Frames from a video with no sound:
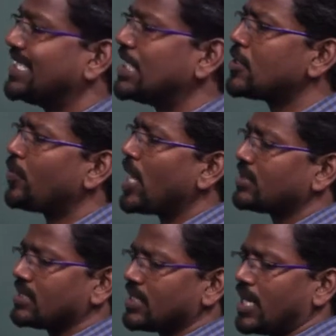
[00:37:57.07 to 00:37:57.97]
In this
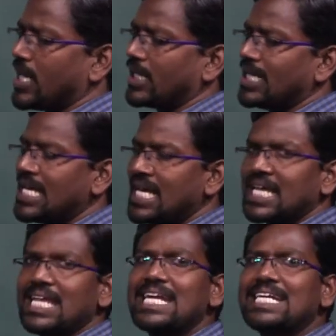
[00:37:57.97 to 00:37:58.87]
process, all are
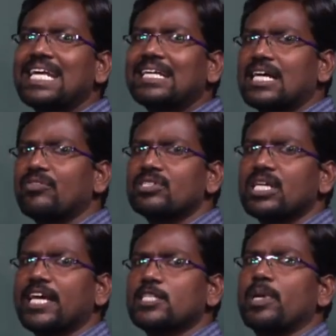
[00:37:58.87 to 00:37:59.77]

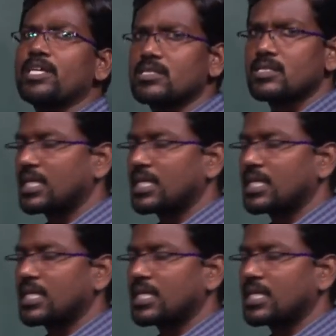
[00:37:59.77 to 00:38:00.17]
interconversion takes place.